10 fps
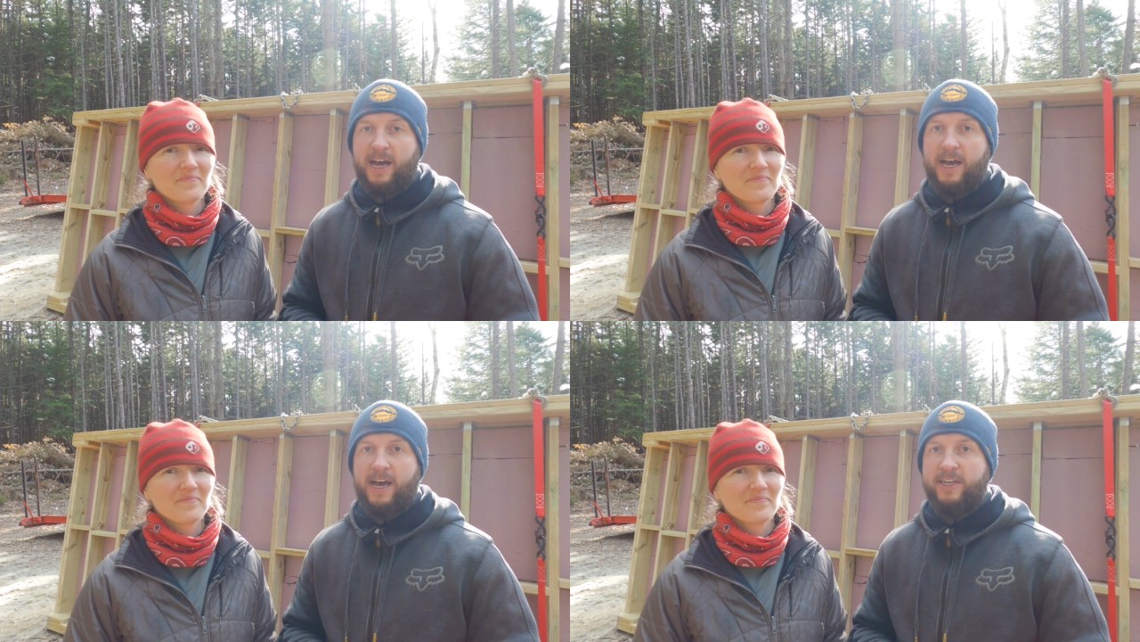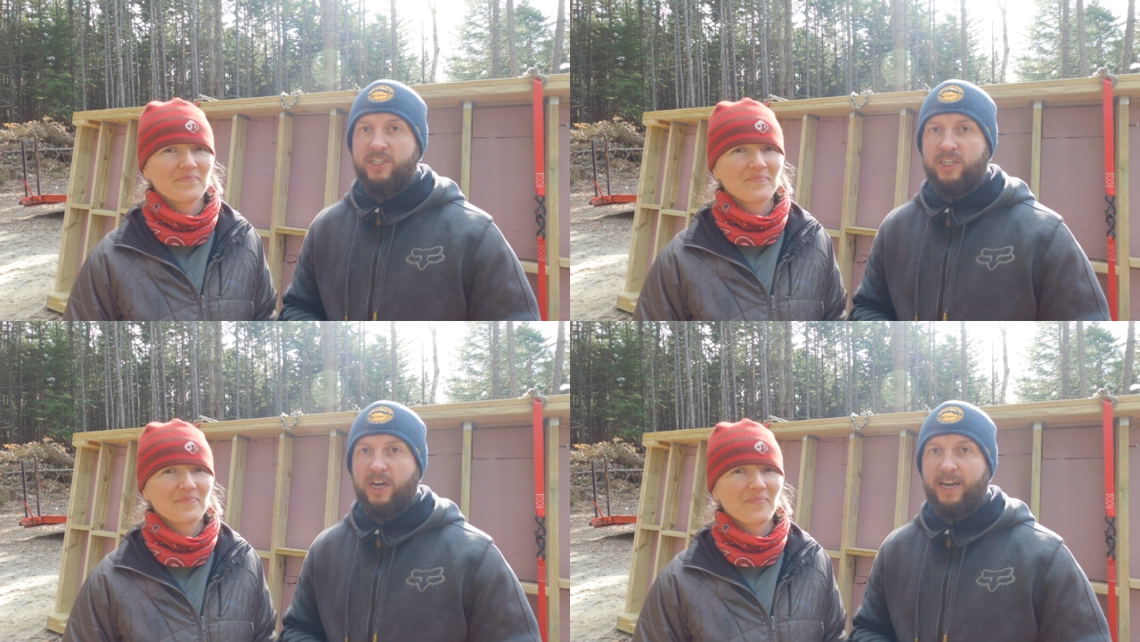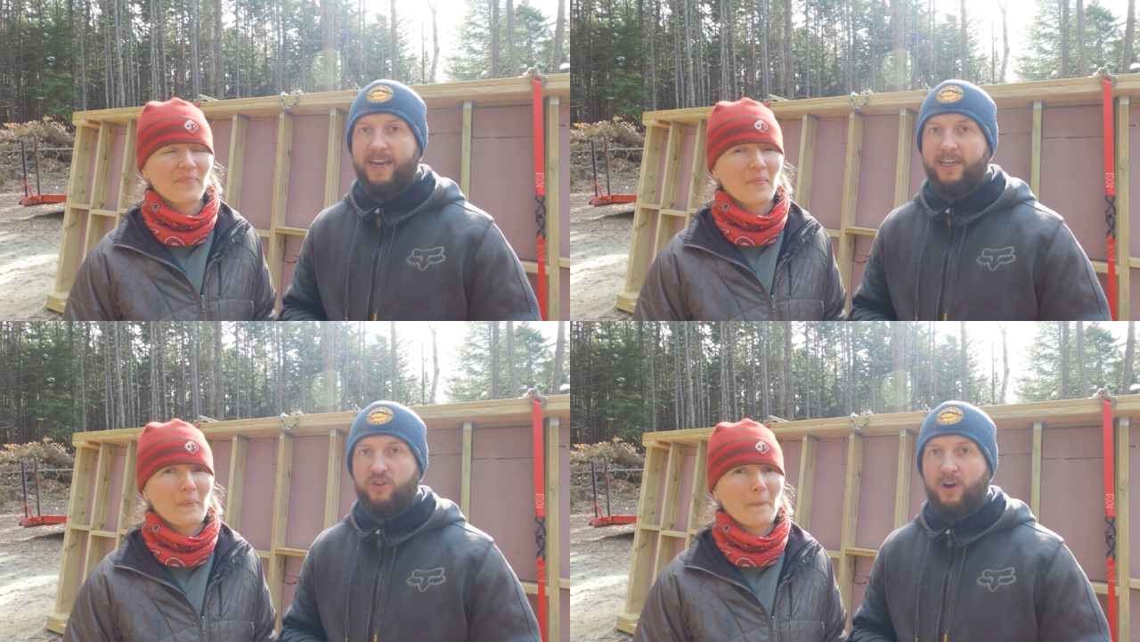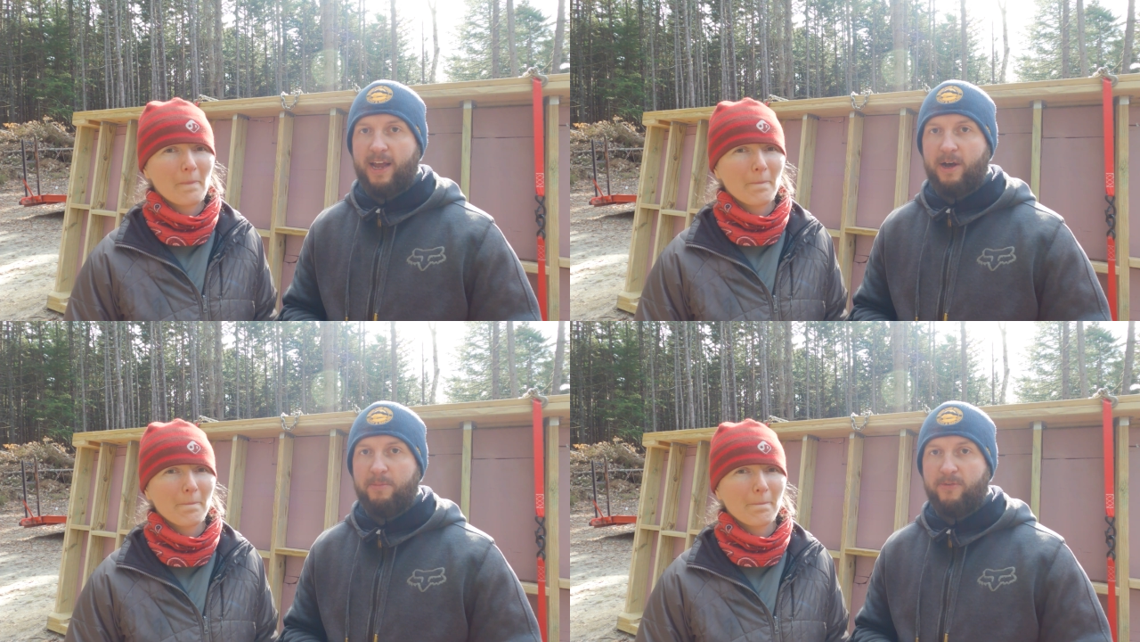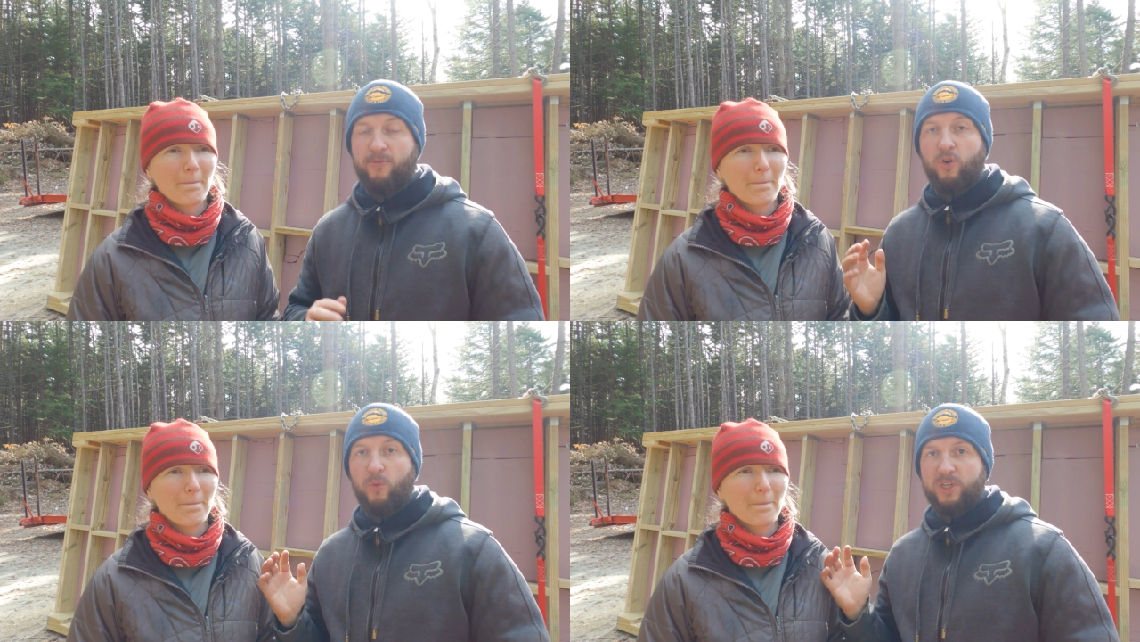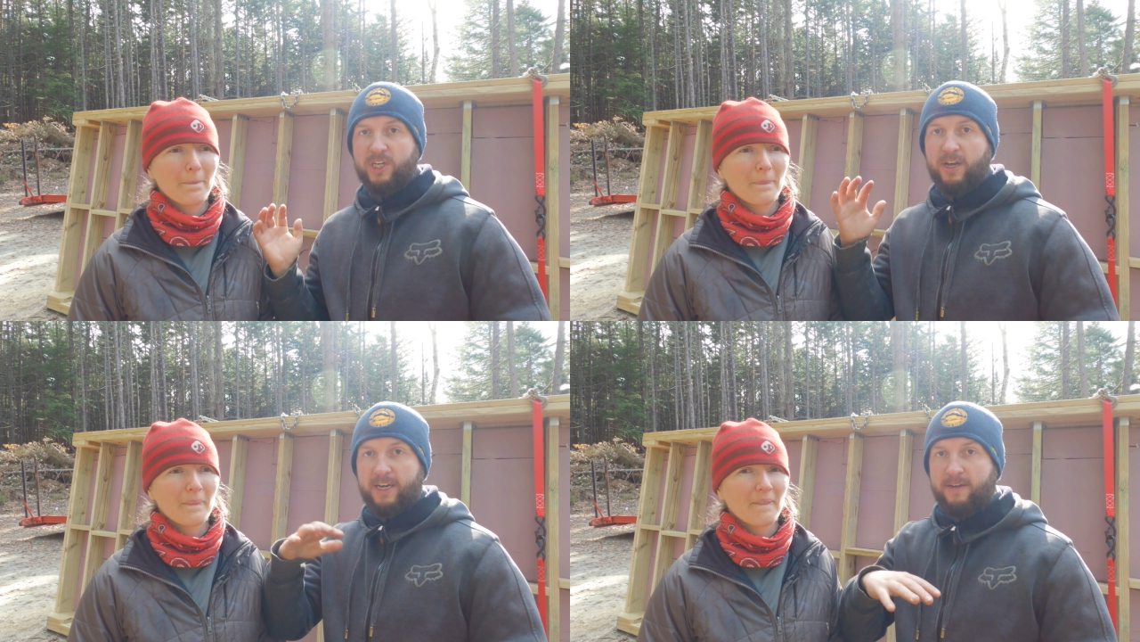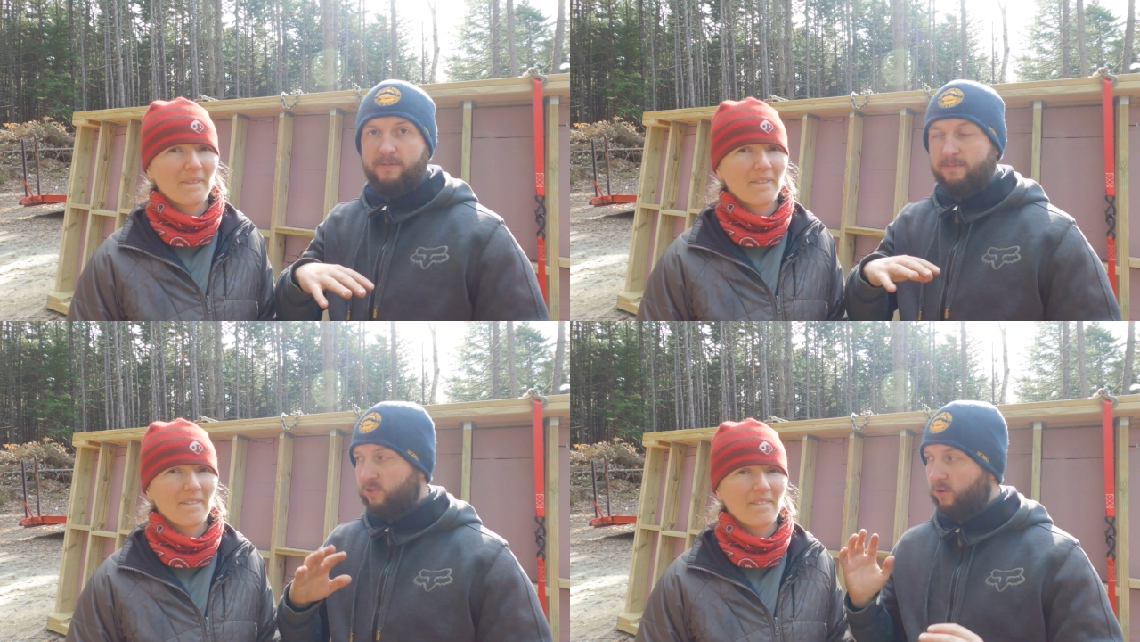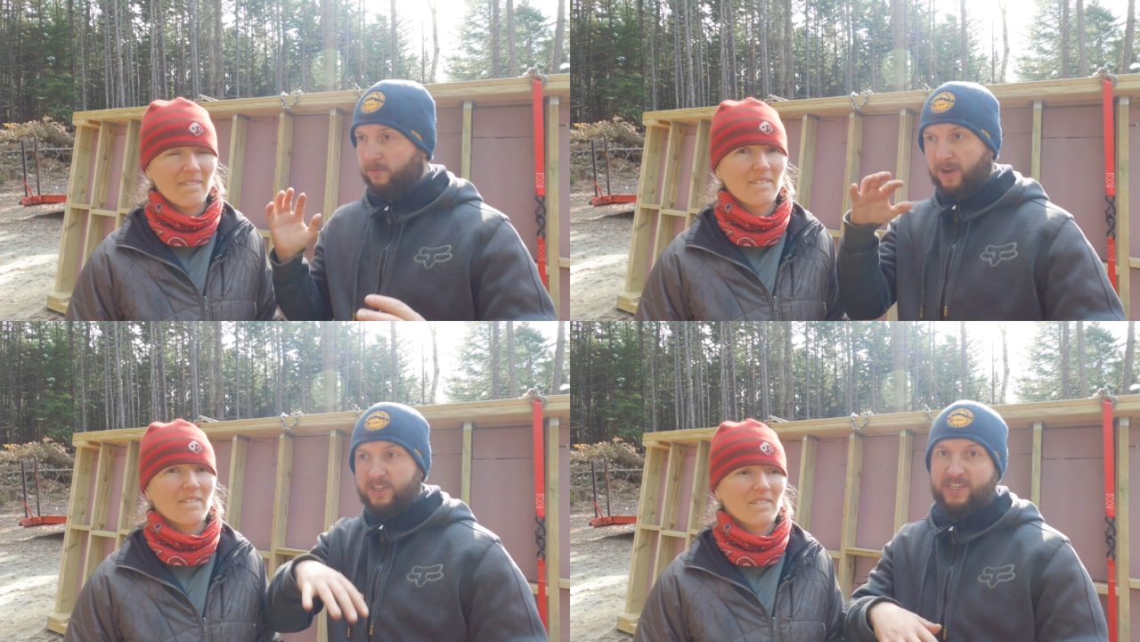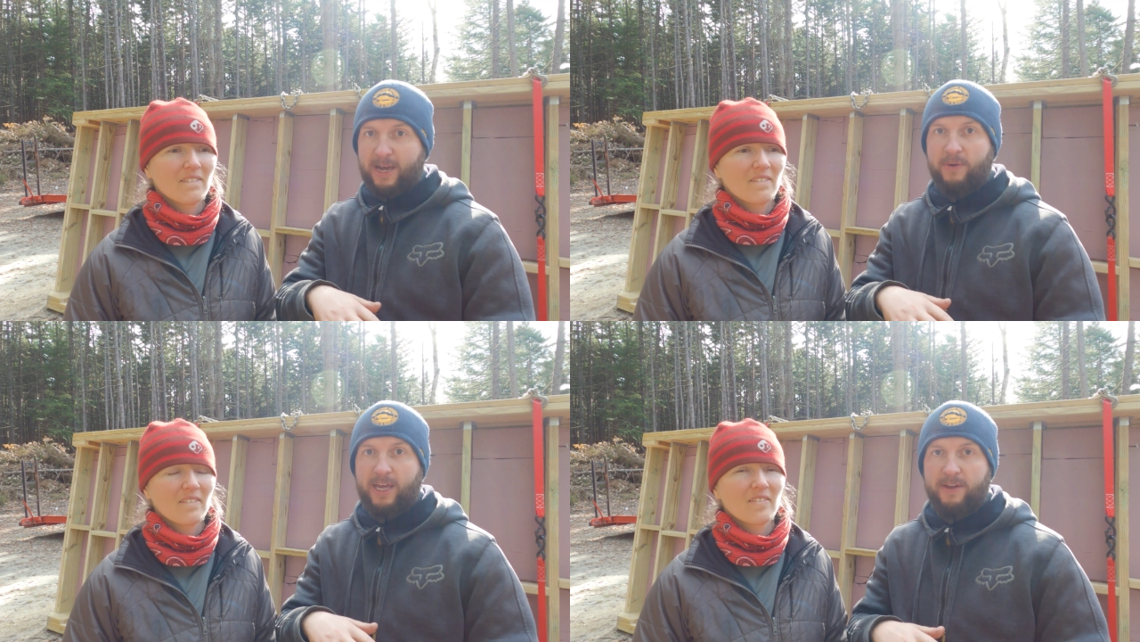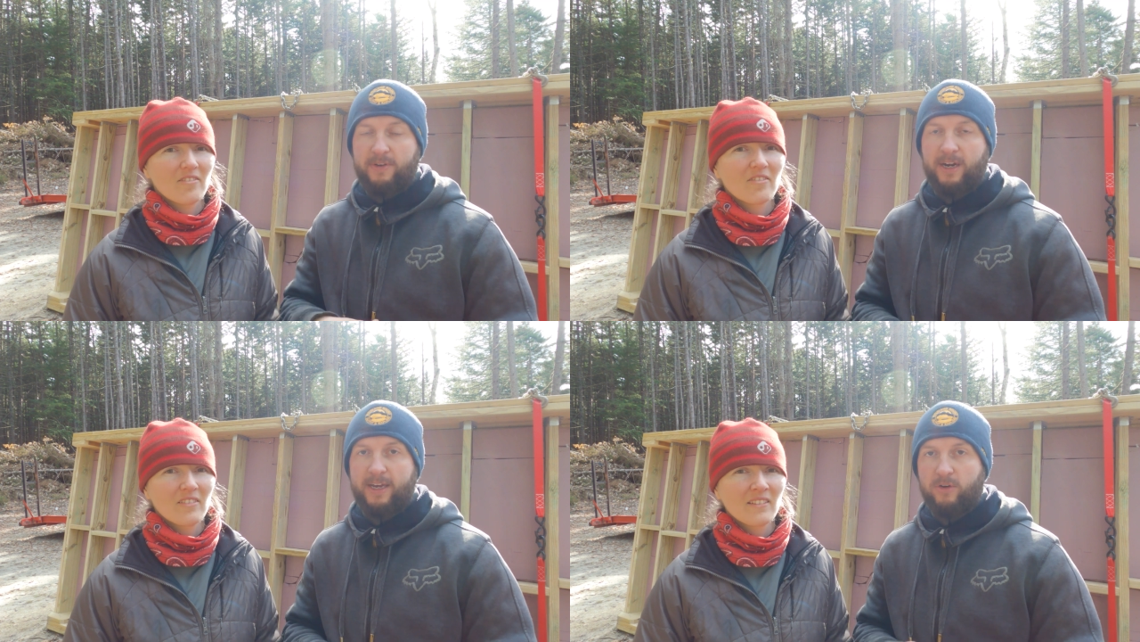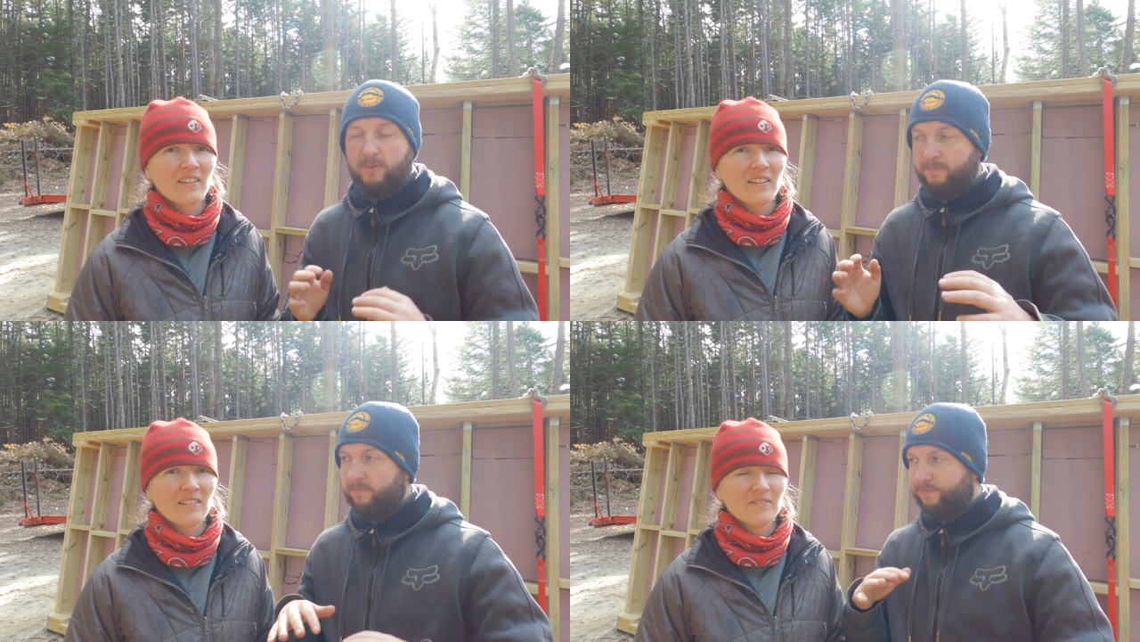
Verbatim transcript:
Speaker 1: uh, and just kind of let it dry out before we turn it sort of face down again, if you like, or